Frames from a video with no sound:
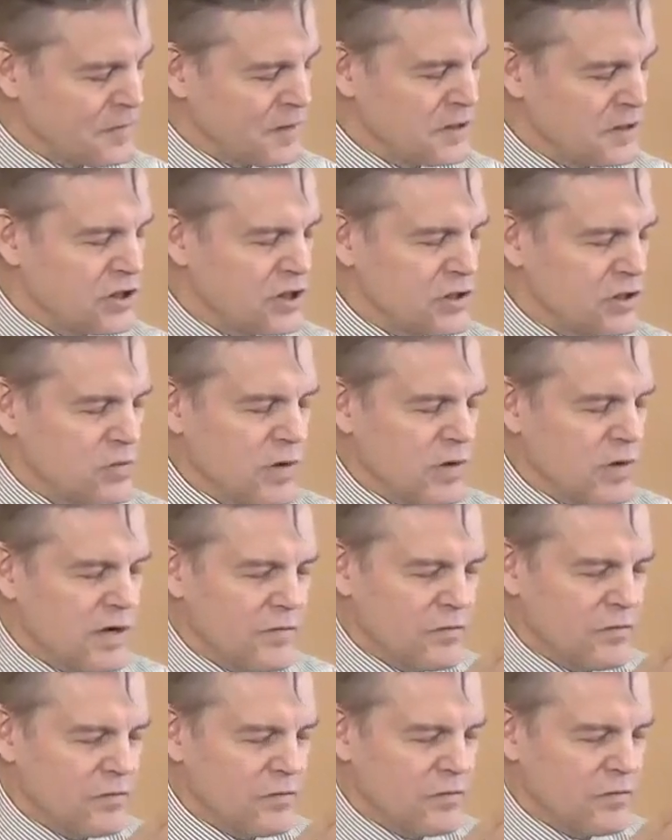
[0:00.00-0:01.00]
is just one
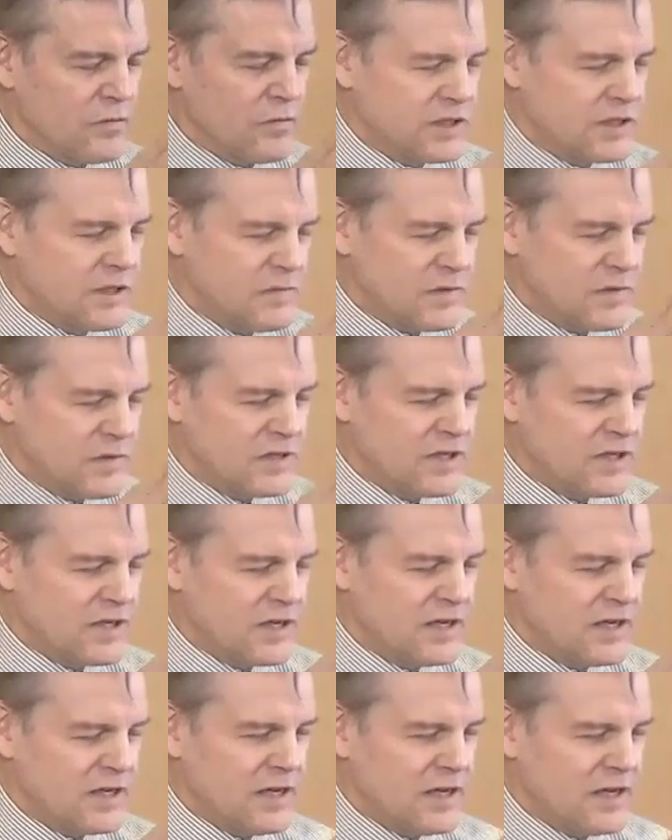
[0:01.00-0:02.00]
of rigid,
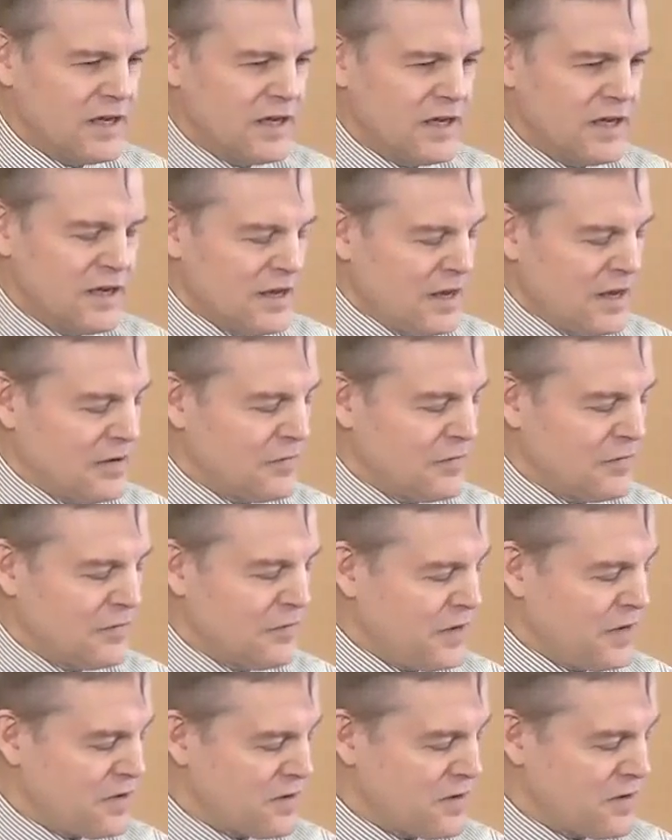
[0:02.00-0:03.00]
rigidity and
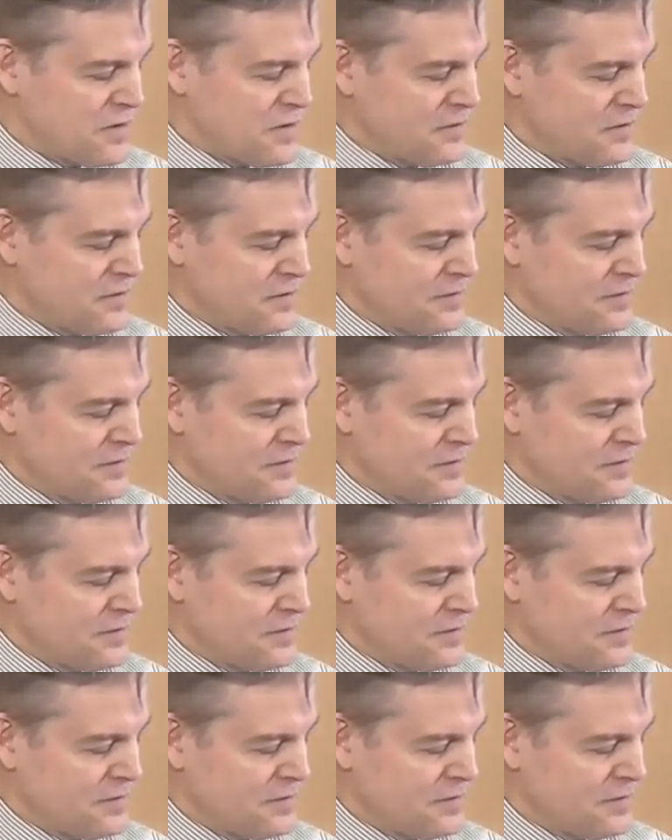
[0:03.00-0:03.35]
fear.